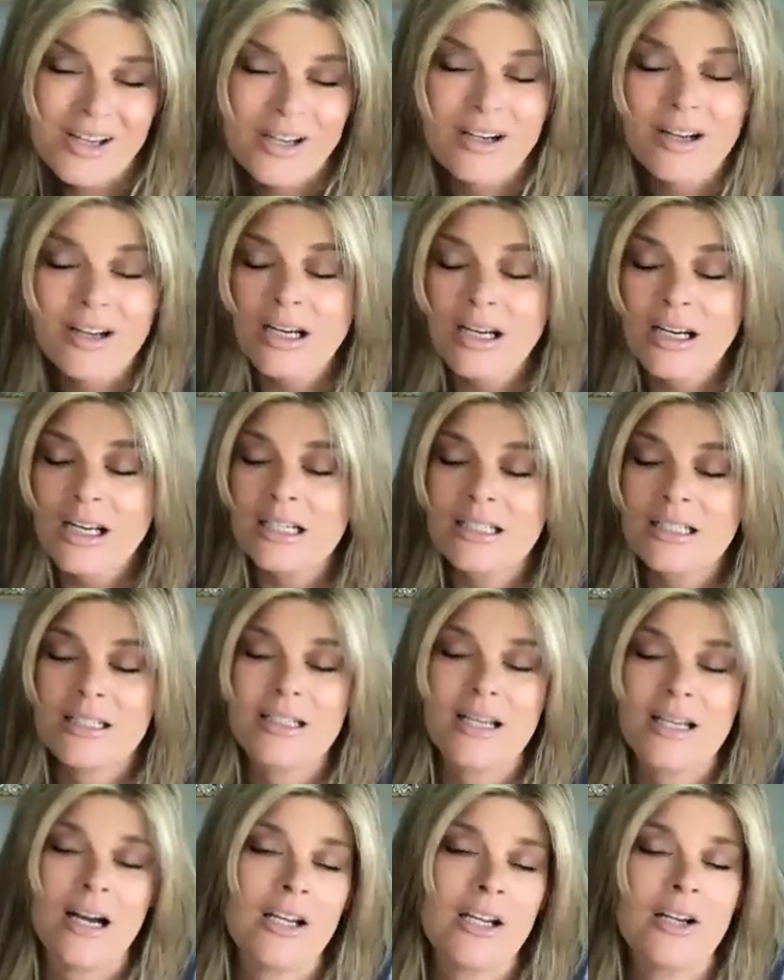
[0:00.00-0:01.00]
You're going to get
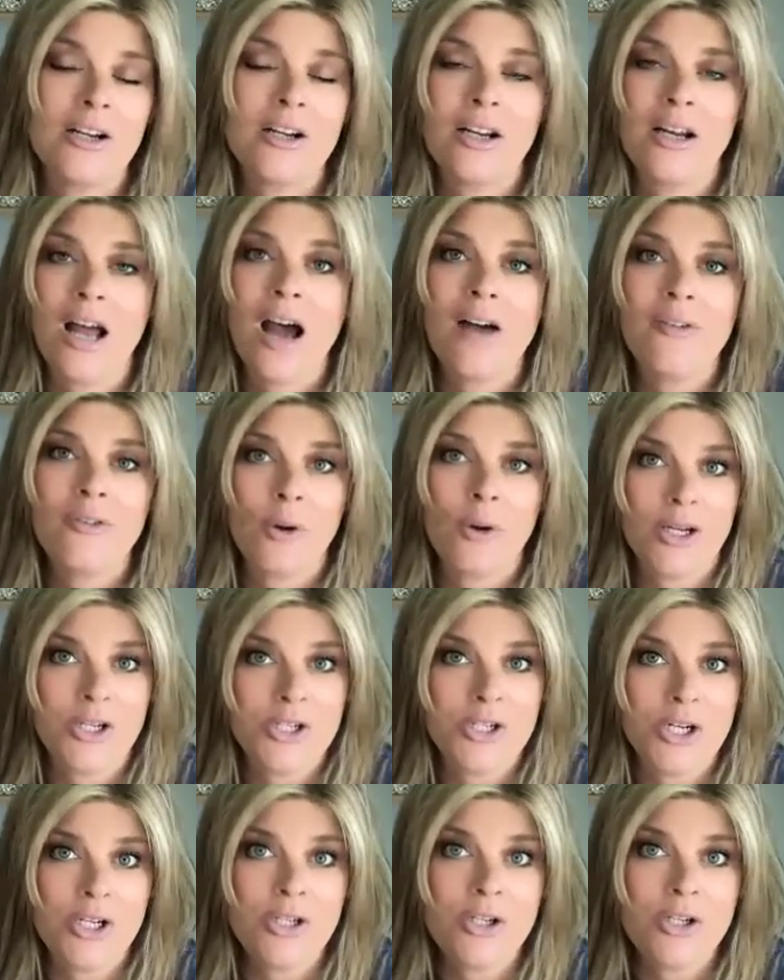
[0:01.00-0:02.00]
stuck. You're going to have
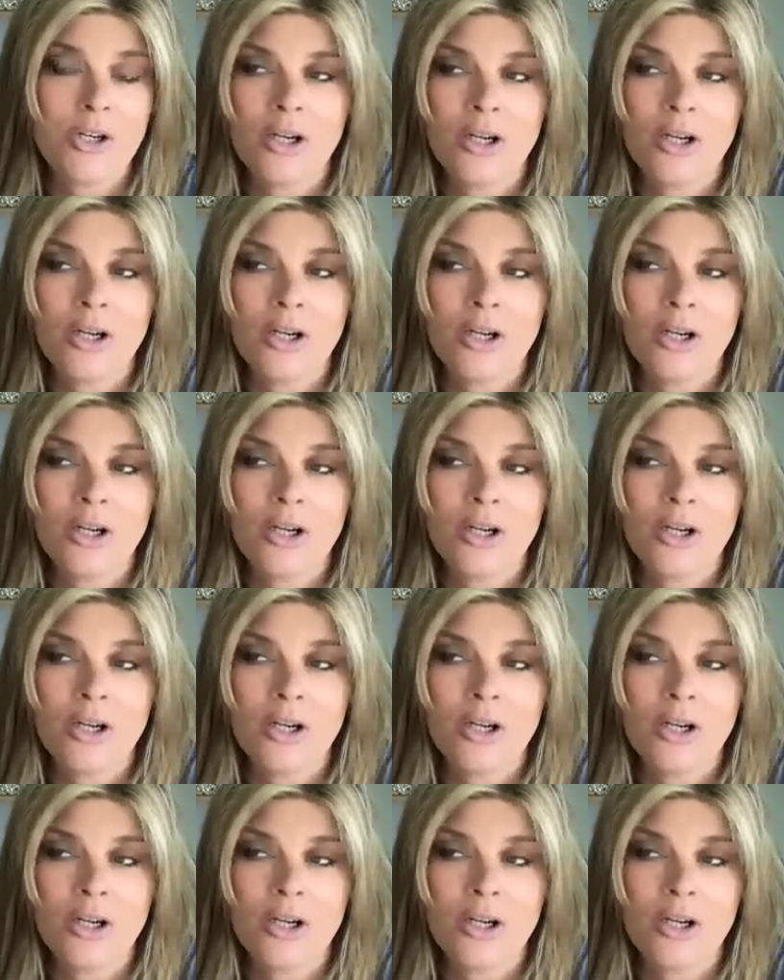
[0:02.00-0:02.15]
questions.